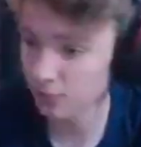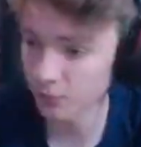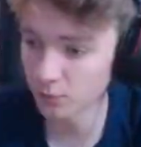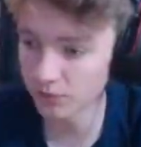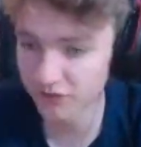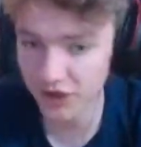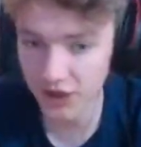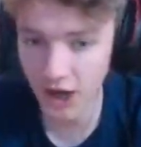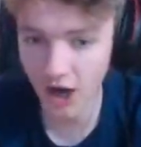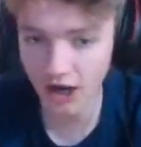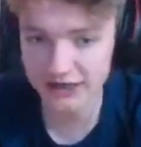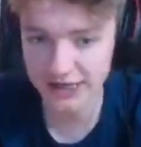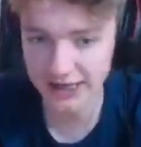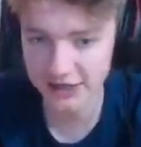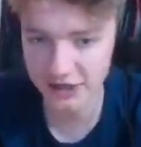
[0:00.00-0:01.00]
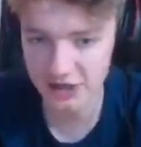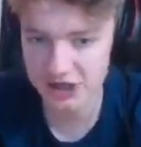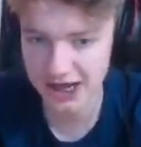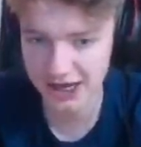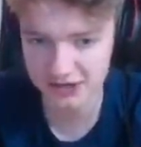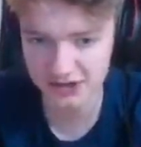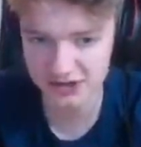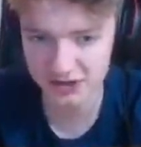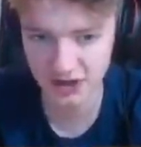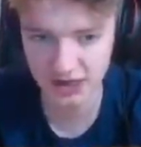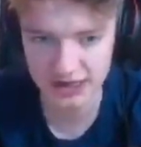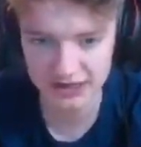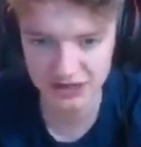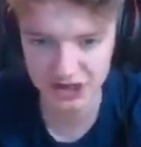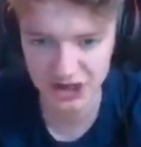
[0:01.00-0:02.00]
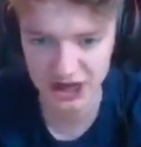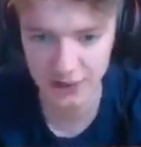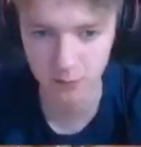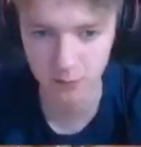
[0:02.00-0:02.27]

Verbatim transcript: We've got to hide my it legs. in a chest that his chat